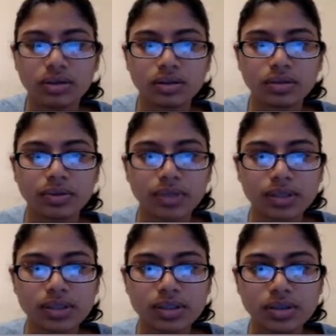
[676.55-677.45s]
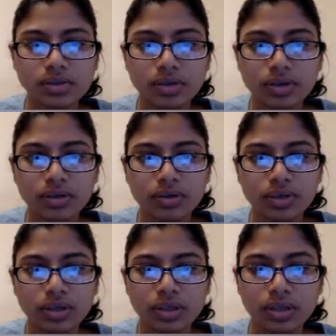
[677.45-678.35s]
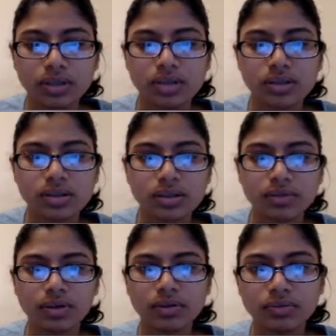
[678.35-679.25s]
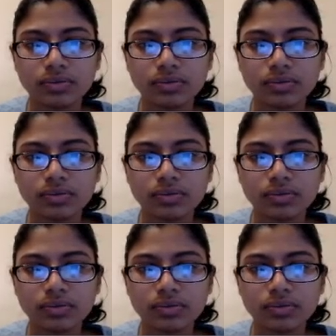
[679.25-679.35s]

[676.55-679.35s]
I'm going to get 0 and 0.